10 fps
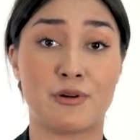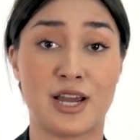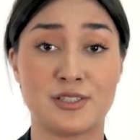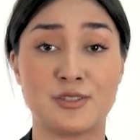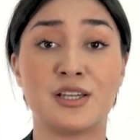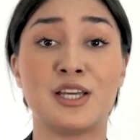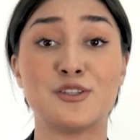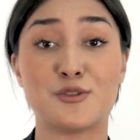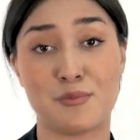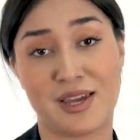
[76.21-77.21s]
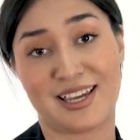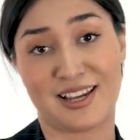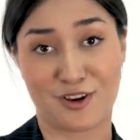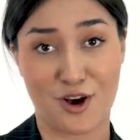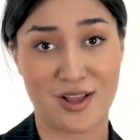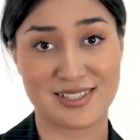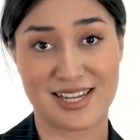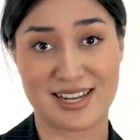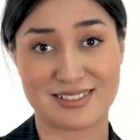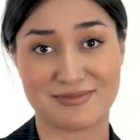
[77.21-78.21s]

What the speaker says: right into making content.